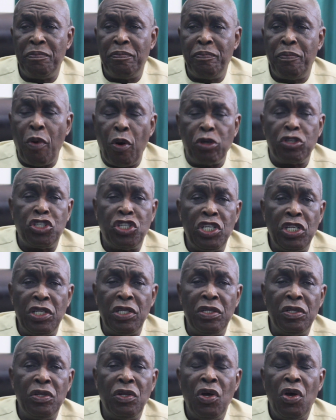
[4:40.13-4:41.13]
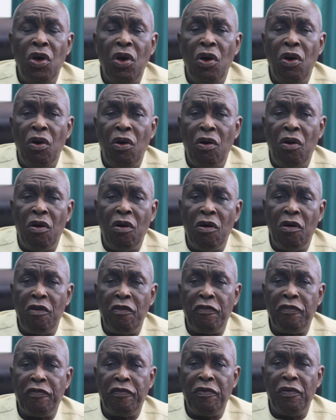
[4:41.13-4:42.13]
portion
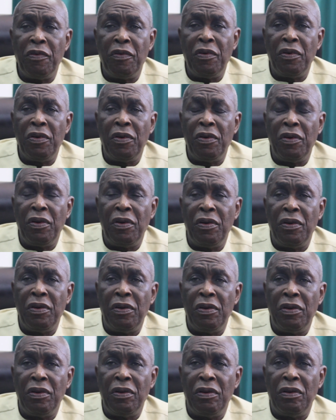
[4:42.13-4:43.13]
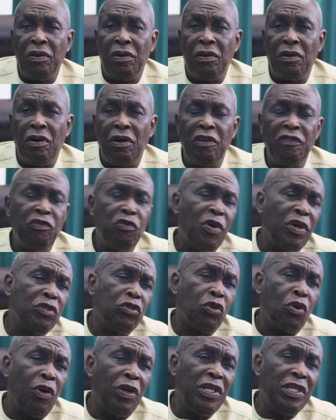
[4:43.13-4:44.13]
of, or if you want to
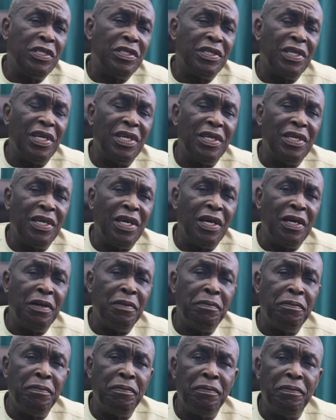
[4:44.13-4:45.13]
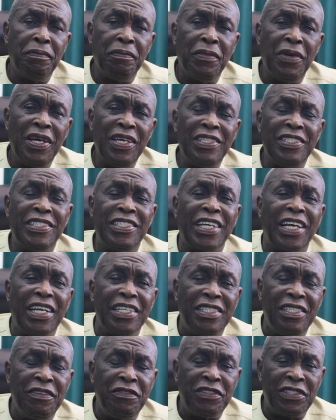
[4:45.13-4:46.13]
call it
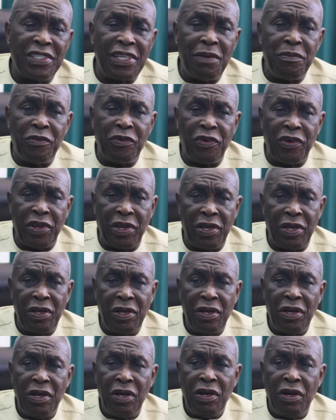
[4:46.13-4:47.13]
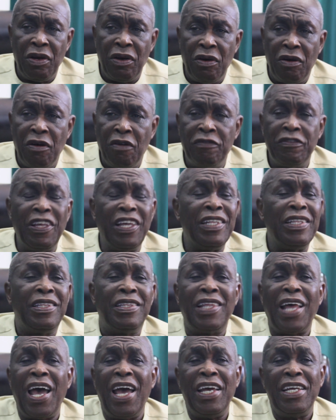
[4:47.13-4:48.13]
executive summary of the
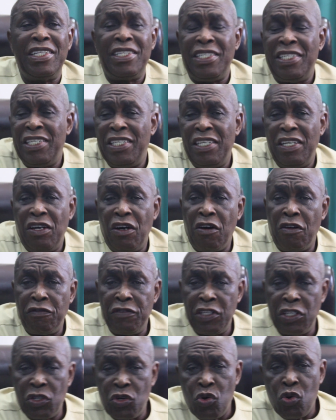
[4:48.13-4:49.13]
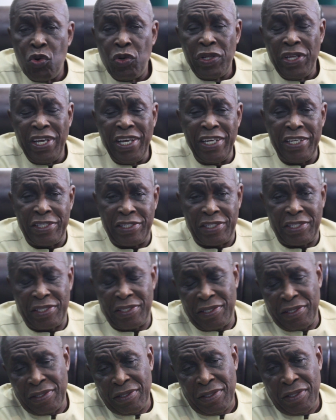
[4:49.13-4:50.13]
entirety of the Goal 8
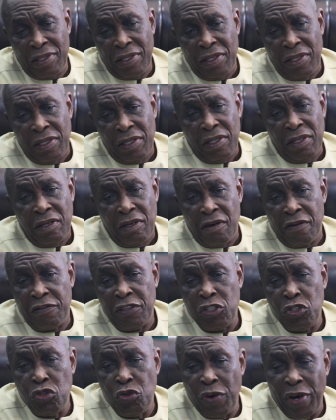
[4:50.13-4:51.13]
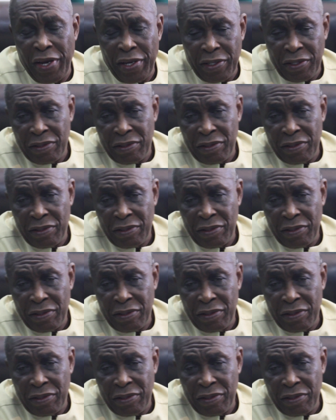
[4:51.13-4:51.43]
of the UN,